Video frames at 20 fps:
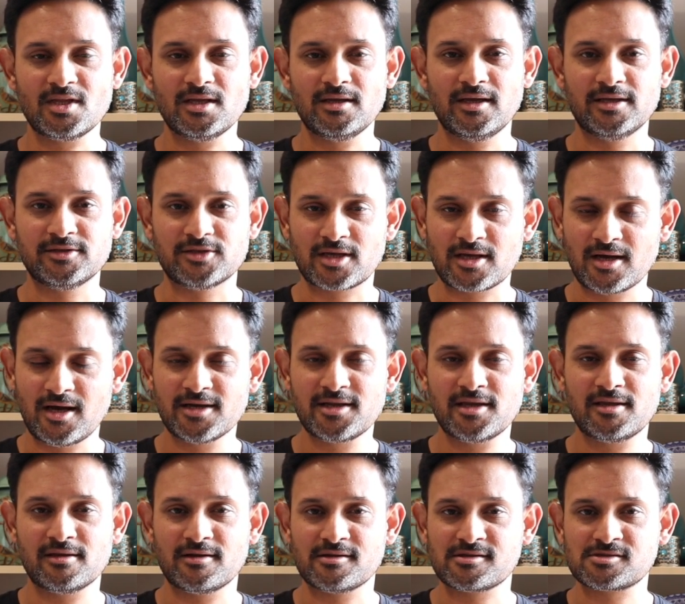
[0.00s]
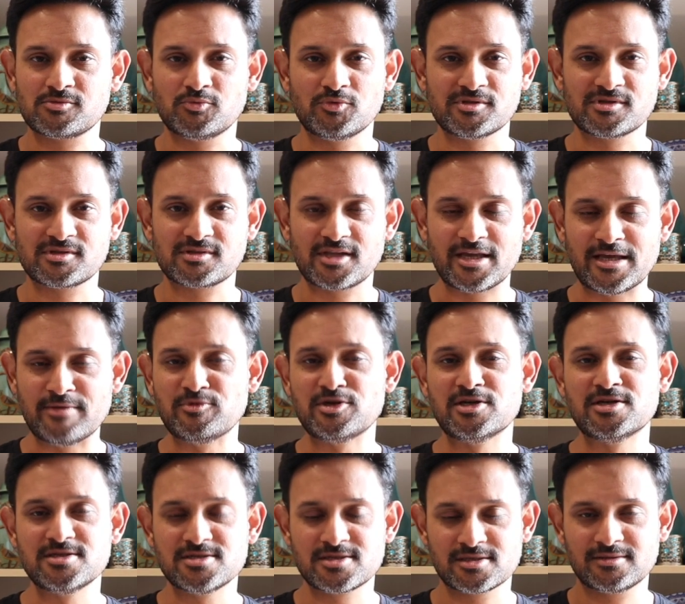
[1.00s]
and the cardiac arrest was
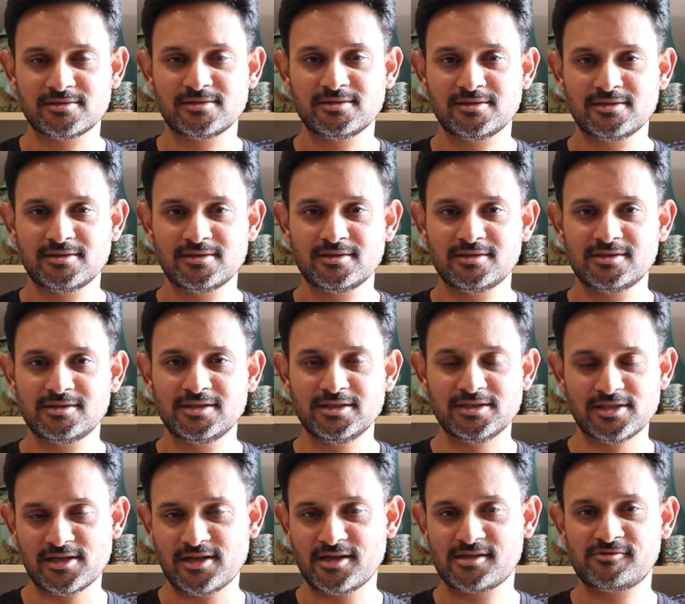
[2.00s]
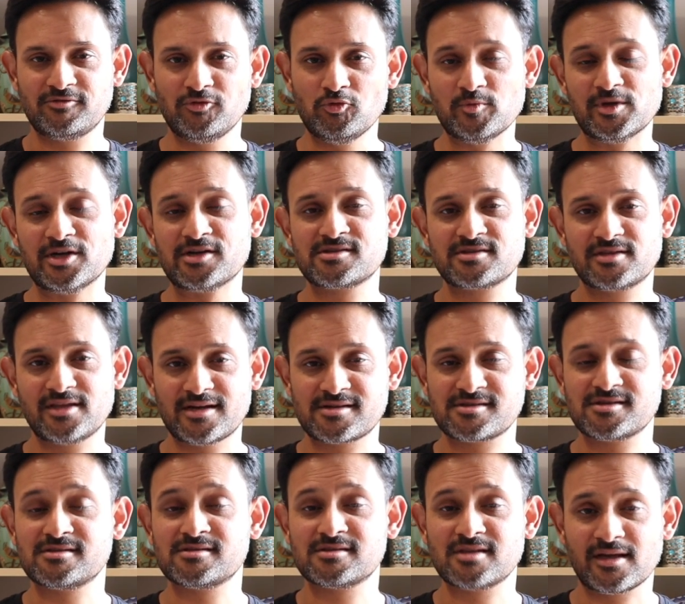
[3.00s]
imminent in the next few minutes.
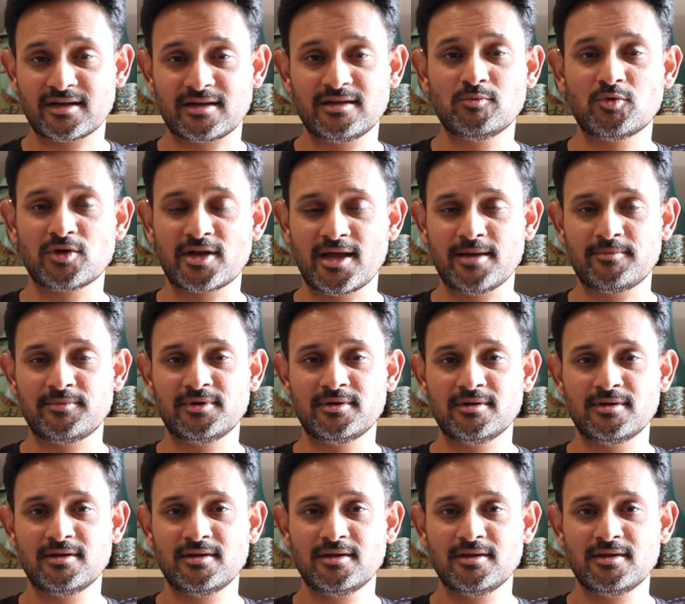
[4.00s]
That's exactly what happened.